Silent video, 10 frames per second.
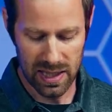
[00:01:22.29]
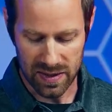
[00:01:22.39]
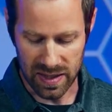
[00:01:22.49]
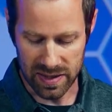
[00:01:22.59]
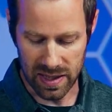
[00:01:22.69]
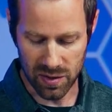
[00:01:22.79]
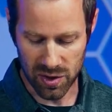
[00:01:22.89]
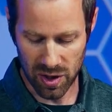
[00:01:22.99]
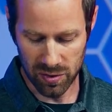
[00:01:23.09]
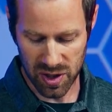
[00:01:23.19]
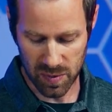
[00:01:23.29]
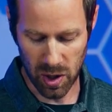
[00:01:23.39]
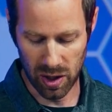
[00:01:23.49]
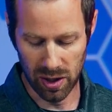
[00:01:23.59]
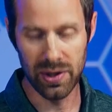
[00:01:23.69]
Since these are so
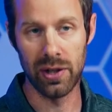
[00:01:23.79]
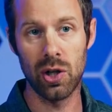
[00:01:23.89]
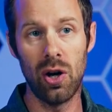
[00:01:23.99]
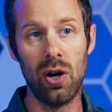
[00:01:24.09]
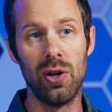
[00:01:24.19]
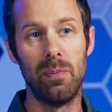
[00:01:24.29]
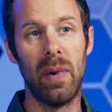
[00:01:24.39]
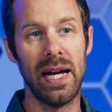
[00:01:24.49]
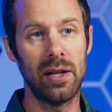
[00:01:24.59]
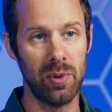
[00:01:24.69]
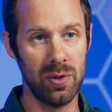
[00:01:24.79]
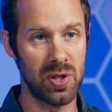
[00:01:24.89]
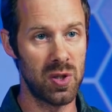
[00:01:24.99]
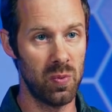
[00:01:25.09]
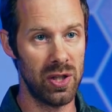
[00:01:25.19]
small, they're called micro
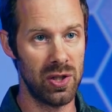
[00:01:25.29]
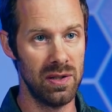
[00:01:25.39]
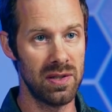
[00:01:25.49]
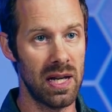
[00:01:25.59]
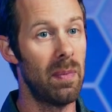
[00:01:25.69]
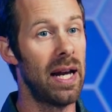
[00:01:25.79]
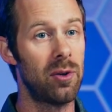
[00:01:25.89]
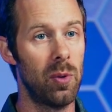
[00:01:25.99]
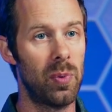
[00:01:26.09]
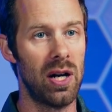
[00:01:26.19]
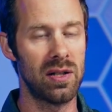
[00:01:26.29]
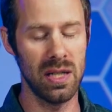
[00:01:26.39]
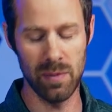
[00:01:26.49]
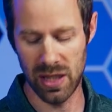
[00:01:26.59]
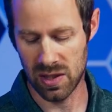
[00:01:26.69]
switches and micro
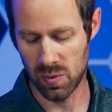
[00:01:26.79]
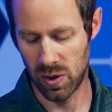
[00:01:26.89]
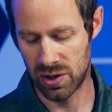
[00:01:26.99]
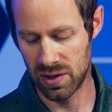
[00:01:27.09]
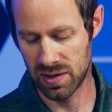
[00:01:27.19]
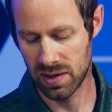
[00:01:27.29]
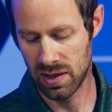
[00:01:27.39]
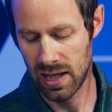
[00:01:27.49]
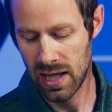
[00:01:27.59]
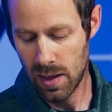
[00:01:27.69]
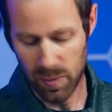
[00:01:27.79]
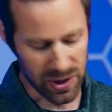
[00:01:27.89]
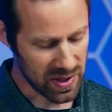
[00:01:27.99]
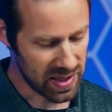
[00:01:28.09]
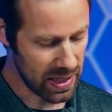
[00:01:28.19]
proximity switches, but
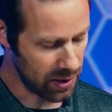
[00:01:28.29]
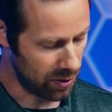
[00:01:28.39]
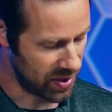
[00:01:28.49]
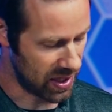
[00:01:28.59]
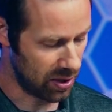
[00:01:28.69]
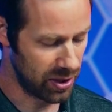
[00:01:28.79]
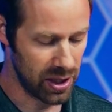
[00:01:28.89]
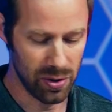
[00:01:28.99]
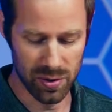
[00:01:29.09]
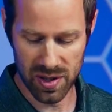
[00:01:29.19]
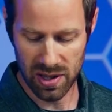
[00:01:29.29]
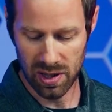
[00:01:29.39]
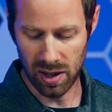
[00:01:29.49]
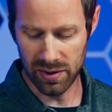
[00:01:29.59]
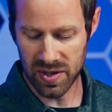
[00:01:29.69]
the signals that are used
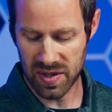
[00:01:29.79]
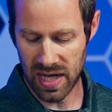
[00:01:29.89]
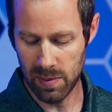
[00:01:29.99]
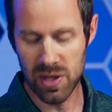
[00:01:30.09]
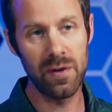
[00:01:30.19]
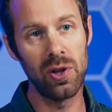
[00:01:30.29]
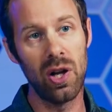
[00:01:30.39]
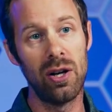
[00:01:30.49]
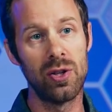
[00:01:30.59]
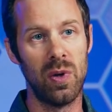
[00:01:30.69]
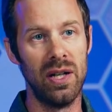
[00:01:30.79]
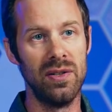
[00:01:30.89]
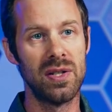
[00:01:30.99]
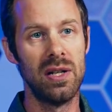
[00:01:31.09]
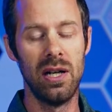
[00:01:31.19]
are the same as for large
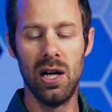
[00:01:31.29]
ones.